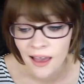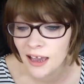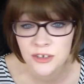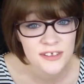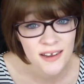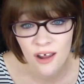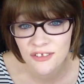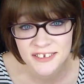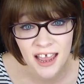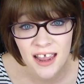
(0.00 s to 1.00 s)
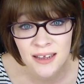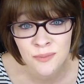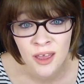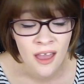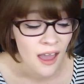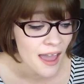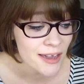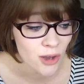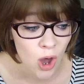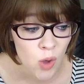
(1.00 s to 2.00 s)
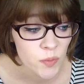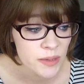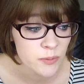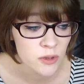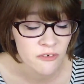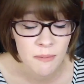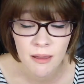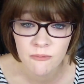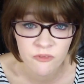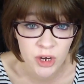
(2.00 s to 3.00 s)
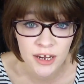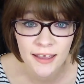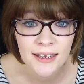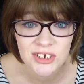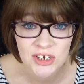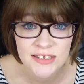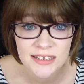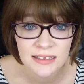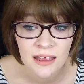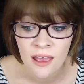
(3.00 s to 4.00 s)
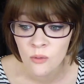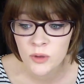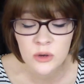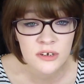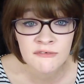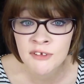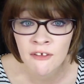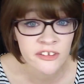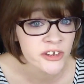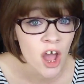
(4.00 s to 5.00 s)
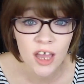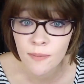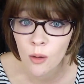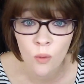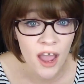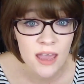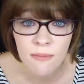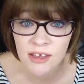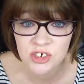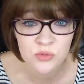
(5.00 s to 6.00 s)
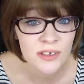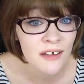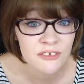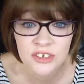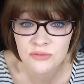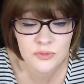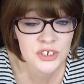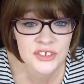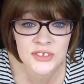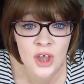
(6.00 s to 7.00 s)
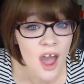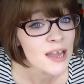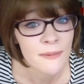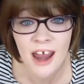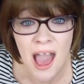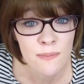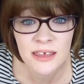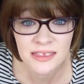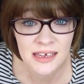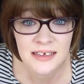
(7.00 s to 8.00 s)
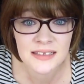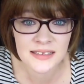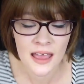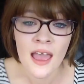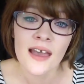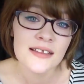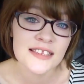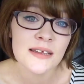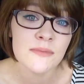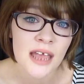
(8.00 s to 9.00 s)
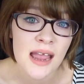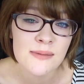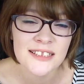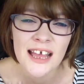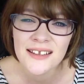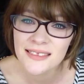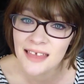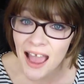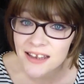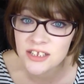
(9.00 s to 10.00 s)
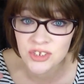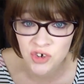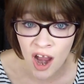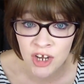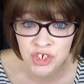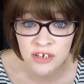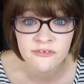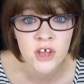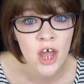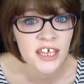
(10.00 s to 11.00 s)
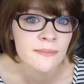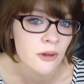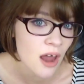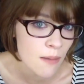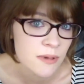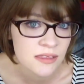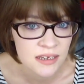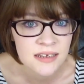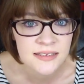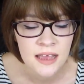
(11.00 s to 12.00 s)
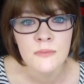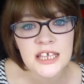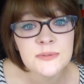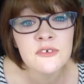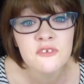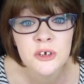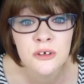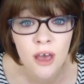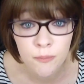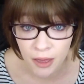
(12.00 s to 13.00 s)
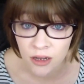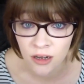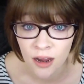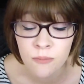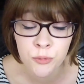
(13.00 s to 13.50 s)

I do that all the time. I call people if I'm very anxious, and we don't even have to talk about why I'm anxious. We just talk about happy things. And sometimes that distraction of talking about happy things makes me feel better and